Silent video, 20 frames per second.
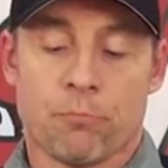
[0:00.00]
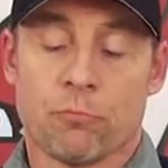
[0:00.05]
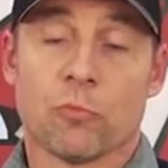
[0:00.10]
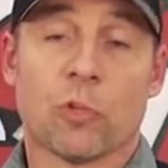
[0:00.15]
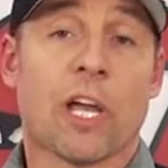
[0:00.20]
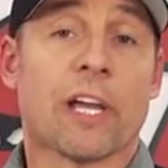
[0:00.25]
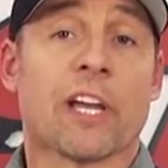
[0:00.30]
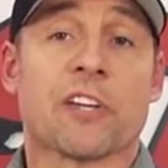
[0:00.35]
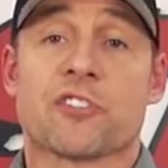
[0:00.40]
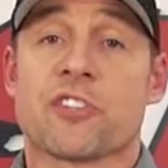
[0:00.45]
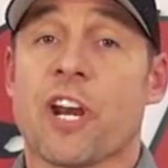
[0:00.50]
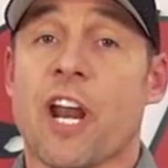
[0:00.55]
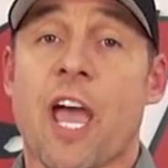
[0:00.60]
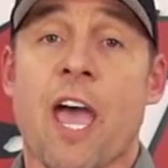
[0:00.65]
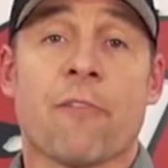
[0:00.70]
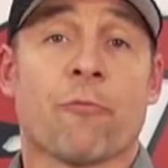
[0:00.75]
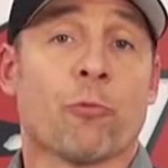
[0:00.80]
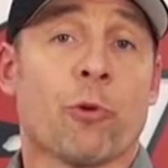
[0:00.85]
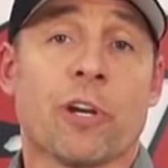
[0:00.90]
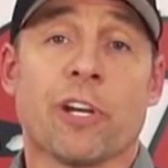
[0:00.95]
Like I said, I
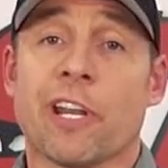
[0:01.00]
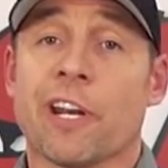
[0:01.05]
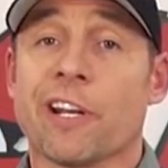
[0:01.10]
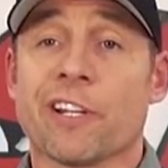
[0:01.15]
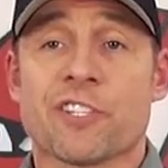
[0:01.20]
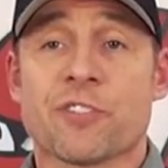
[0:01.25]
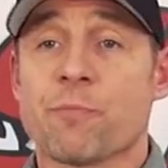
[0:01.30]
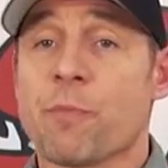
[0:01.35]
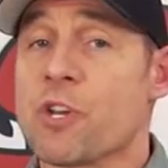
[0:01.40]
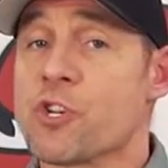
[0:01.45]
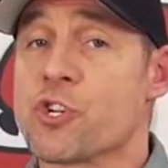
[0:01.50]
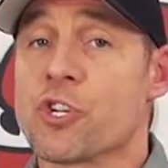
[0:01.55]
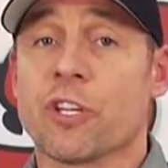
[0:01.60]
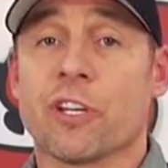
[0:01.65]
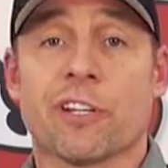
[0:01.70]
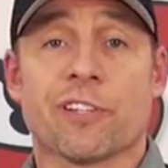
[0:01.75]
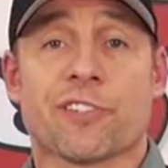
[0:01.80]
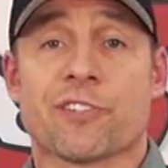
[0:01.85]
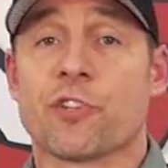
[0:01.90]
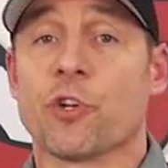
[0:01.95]
haven't ridden it. It's
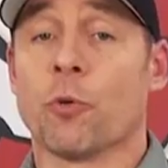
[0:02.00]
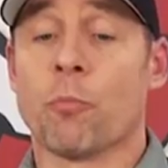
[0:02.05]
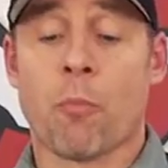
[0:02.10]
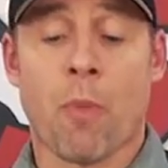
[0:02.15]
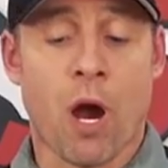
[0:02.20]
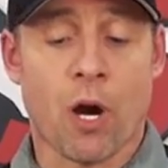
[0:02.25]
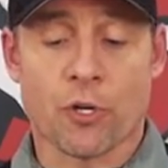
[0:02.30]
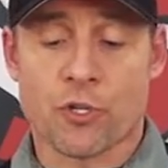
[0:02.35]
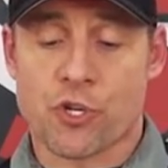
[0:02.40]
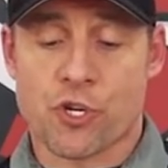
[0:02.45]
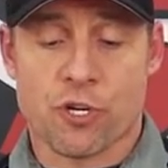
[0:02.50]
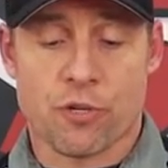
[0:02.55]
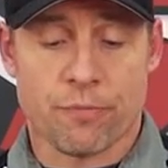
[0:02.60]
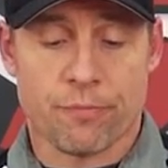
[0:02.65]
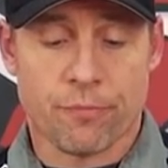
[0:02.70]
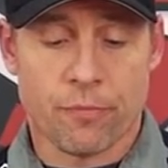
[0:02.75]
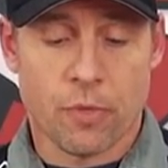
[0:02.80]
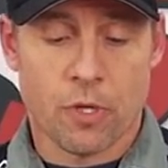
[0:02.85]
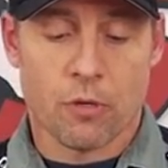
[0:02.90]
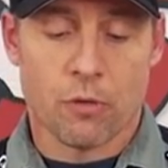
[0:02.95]
Michigan. It's still March.
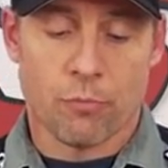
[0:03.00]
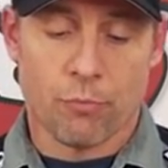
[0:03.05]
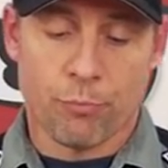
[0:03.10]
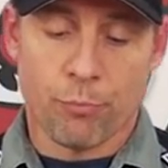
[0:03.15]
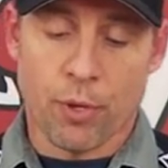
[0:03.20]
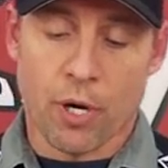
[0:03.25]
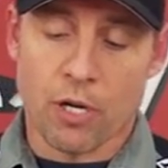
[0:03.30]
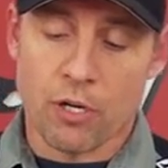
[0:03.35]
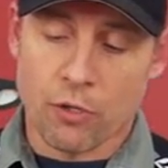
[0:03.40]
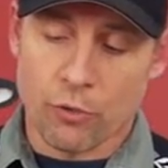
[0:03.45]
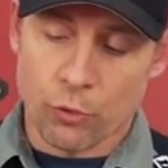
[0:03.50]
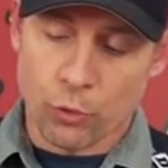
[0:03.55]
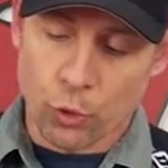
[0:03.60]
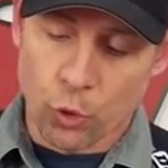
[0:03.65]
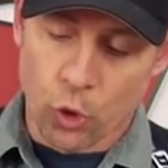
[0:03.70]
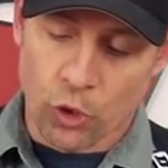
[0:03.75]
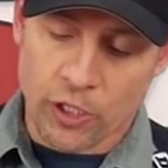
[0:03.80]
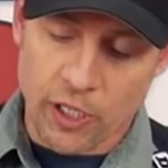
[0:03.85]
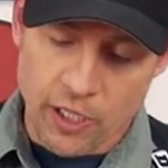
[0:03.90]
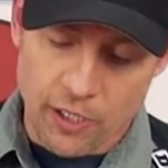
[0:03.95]
But
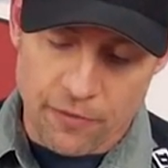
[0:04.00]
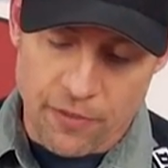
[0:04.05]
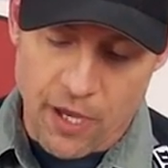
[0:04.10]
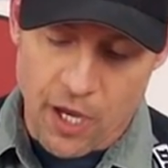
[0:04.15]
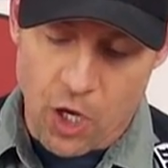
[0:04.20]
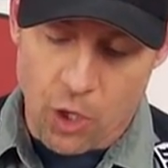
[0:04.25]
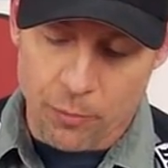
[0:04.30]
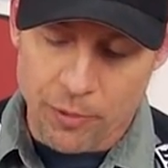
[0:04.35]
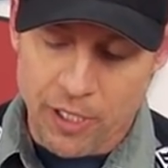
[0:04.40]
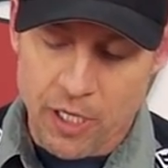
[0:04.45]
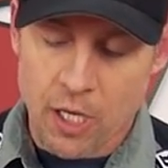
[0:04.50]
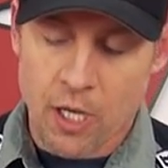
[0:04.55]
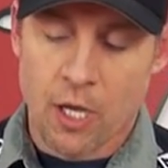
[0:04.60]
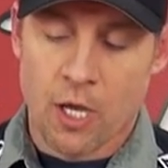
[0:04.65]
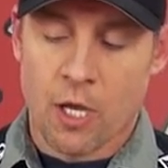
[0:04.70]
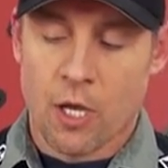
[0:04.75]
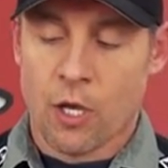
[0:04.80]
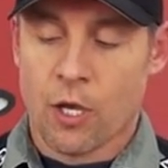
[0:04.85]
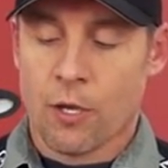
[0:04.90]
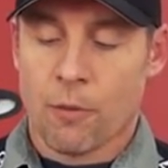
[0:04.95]
looking at the helmet,
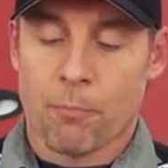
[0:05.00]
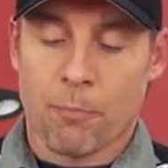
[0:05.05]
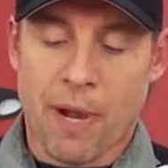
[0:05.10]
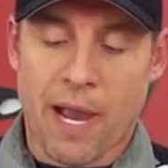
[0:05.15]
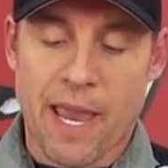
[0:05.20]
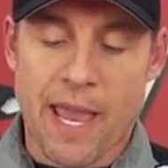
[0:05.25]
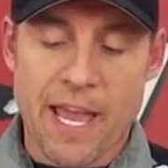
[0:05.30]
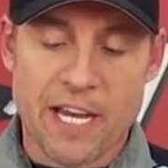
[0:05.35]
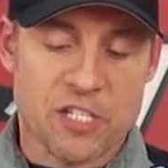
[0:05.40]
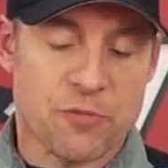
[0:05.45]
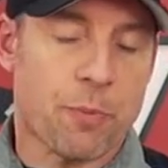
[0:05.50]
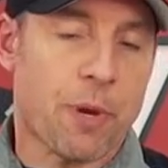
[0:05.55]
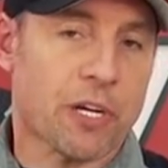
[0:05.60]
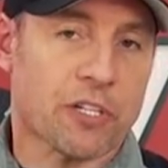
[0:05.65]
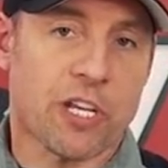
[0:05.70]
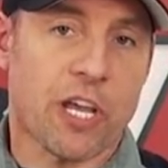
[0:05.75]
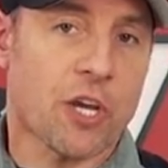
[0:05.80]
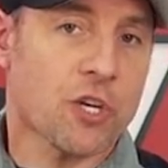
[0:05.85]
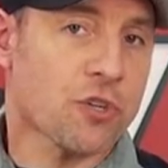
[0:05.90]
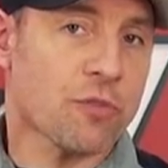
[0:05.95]
my
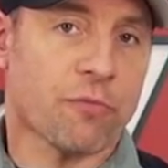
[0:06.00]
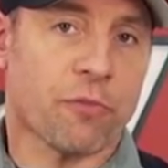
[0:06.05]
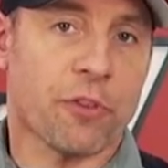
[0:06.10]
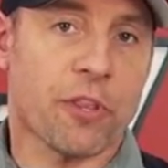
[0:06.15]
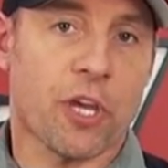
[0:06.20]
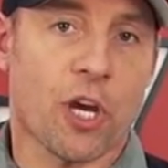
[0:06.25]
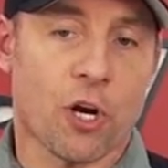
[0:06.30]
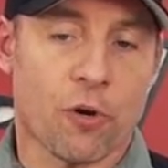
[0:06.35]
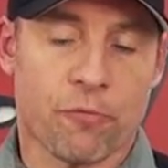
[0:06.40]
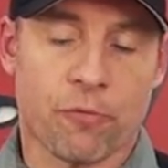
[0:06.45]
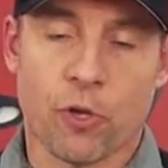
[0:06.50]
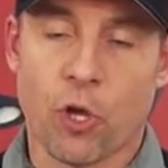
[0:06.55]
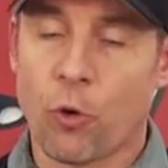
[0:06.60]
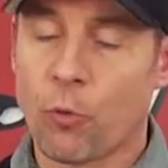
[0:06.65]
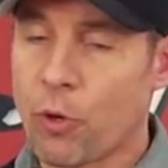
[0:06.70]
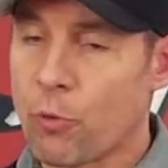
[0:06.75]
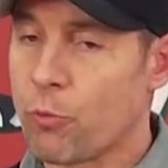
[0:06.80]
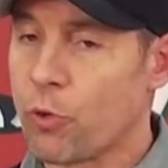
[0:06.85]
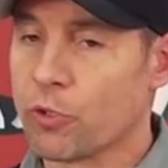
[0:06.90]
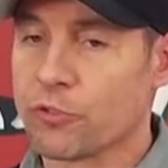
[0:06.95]
expectation for the airflow,
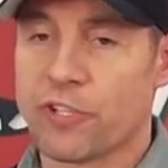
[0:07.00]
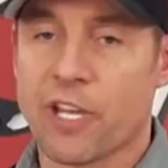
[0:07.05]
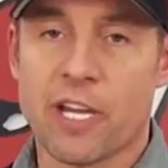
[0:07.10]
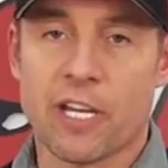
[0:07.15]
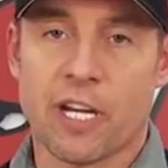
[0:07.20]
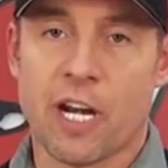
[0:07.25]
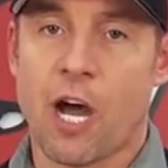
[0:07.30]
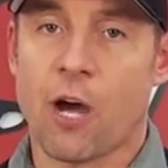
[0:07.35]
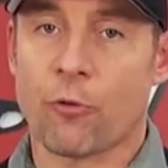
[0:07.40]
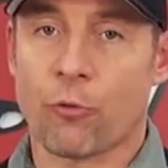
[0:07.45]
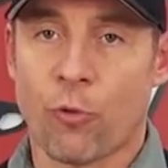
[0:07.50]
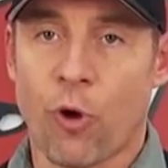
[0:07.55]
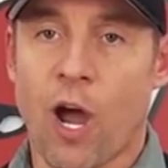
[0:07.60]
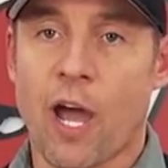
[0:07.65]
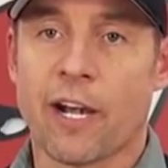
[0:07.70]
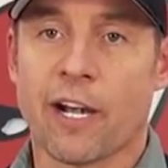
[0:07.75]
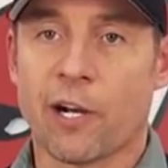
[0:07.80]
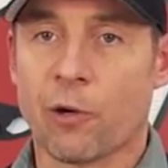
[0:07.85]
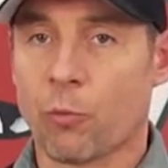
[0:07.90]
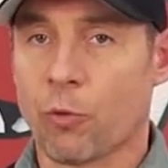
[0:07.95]
we will take it out and
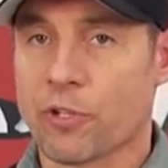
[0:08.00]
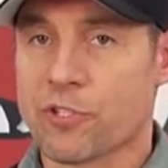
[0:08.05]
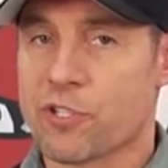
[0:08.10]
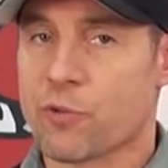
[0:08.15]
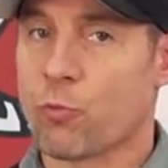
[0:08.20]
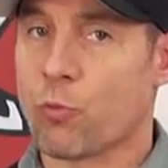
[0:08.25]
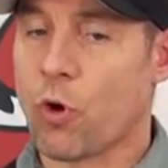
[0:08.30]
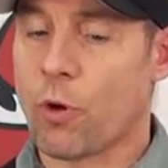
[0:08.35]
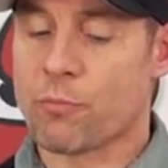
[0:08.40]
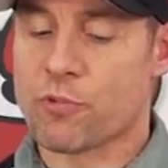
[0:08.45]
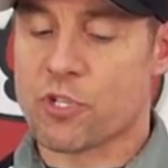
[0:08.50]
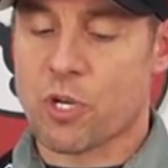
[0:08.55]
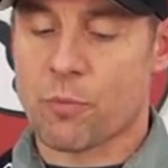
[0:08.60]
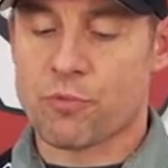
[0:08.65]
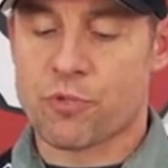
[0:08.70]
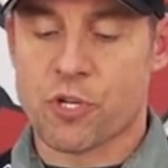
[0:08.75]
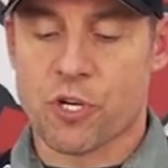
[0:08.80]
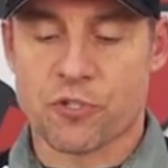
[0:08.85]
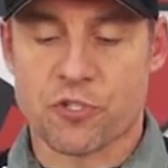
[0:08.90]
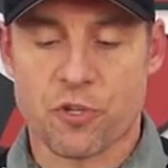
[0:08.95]
ride in it once it warms
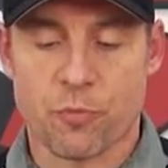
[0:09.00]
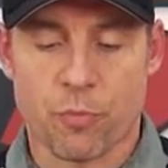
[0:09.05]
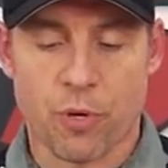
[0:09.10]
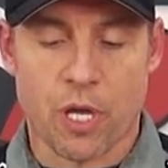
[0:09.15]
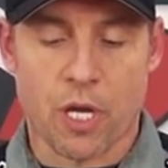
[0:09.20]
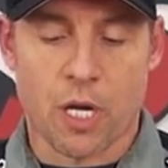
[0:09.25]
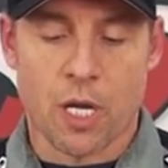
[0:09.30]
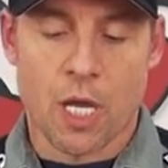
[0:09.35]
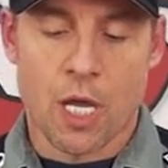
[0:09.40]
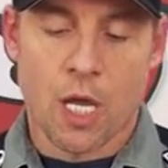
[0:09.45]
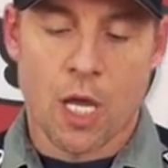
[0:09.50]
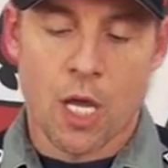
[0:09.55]
up just a bit.